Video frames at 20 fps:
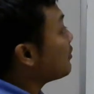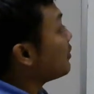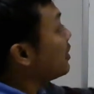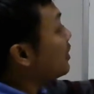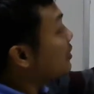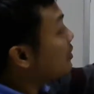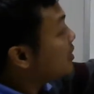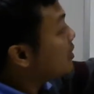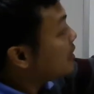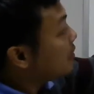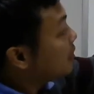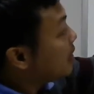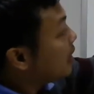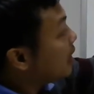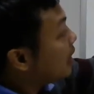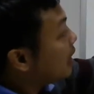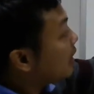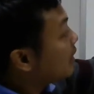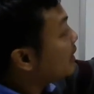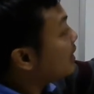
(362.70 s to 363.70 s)
we use
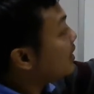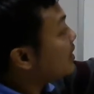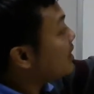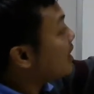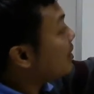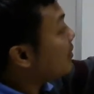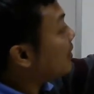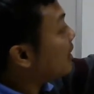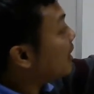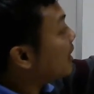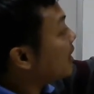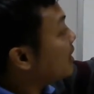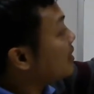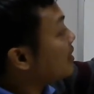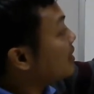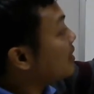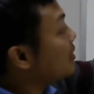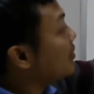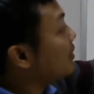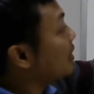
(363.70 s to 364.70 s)
similarity, sine of x
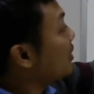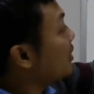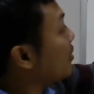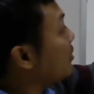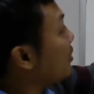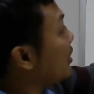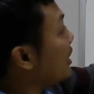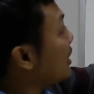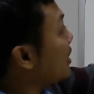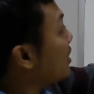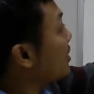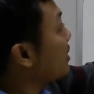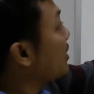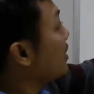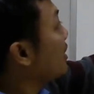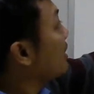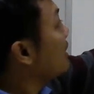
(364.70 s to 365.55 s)
similar to x,